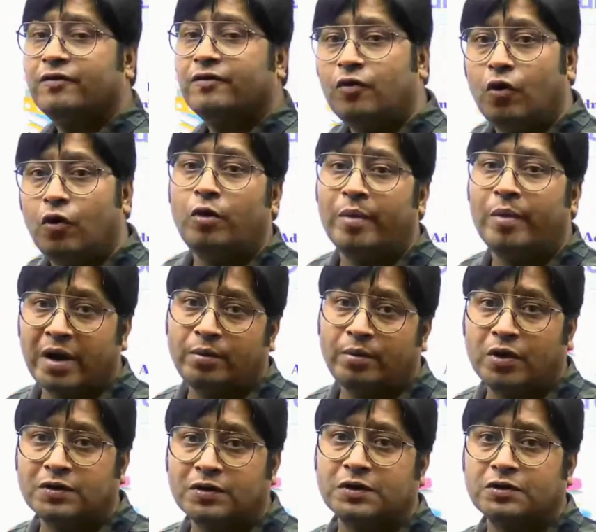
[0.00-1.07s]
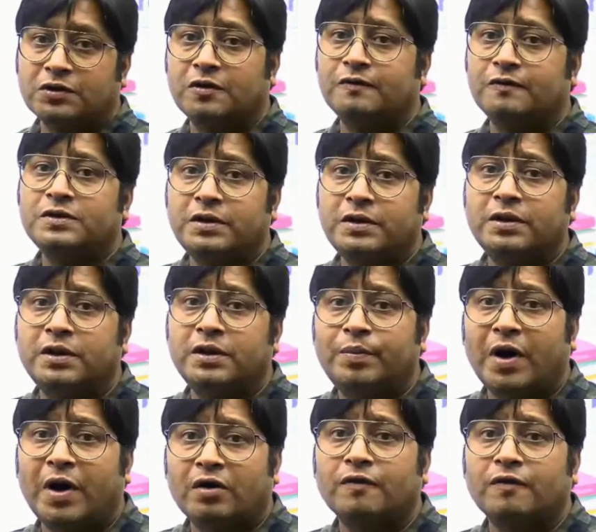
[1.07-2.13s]
gold mine because it is obviously the
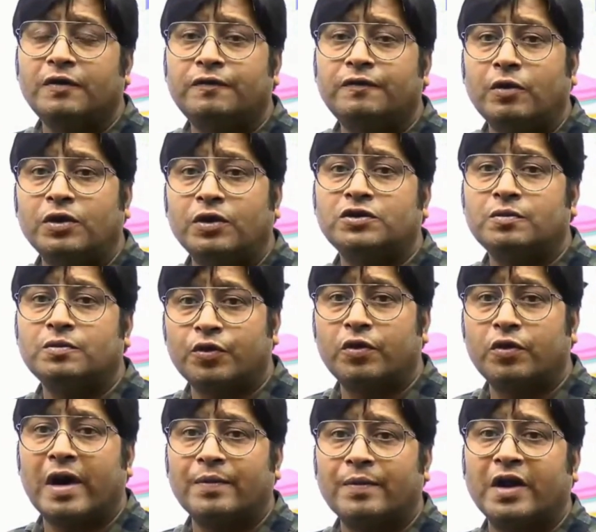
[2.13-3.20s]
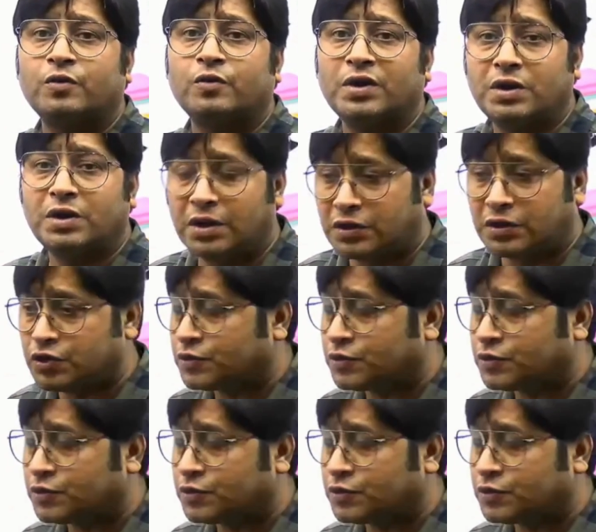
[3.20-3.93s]
part of the foundation program that we teach.